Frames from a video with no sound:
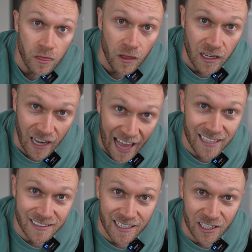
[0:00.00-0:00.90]
The
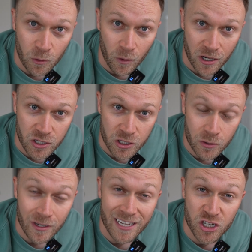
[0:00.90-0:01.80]
last thing you want to
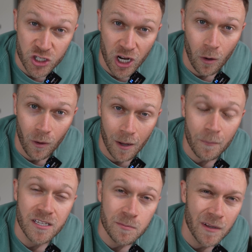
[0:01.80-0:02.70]
do is show up
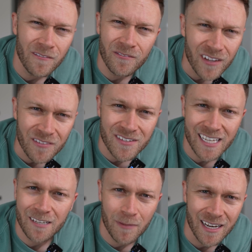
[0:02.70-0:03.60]
and spend
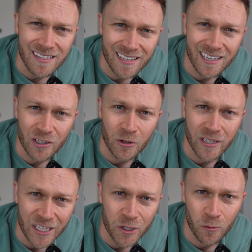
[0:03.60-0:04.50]
15 minutes getting your
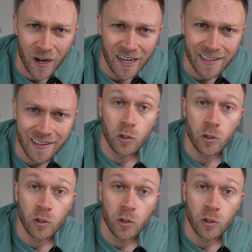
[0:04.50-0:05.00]
gear ready.